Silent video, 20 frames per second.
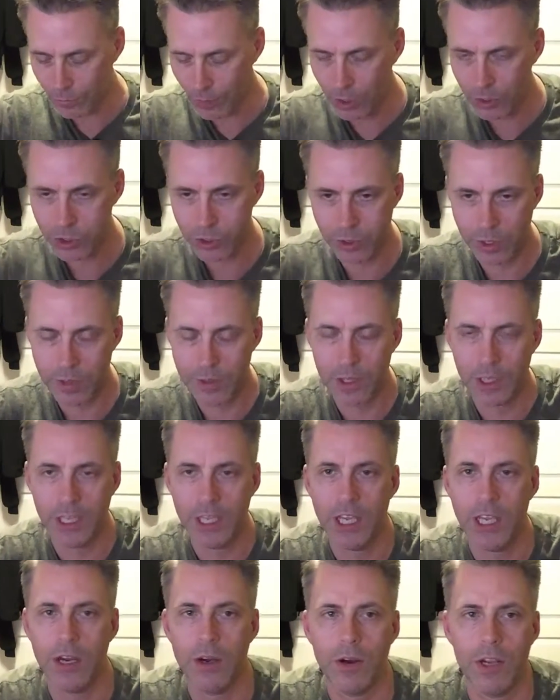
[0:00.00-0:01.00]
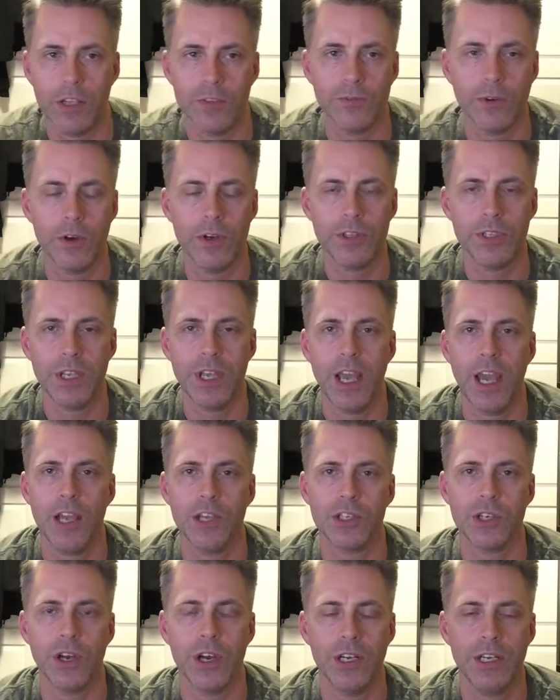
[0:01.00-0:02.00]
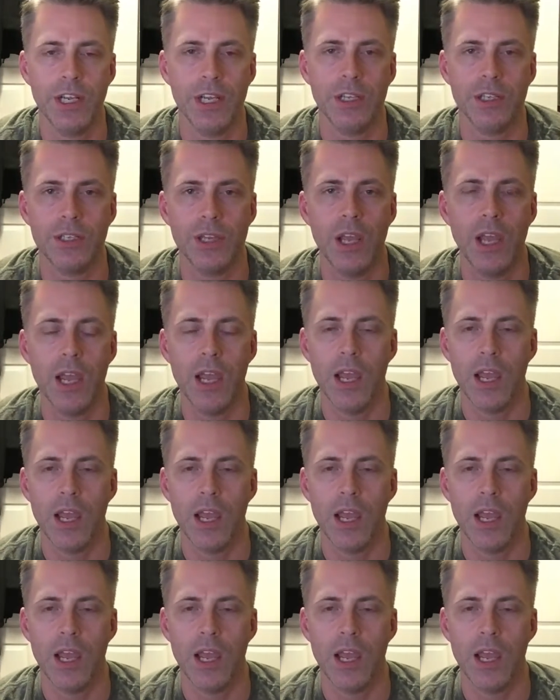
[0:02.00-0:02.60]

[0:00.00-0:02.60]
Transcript: I'll show you the link here. As far as the cash contest,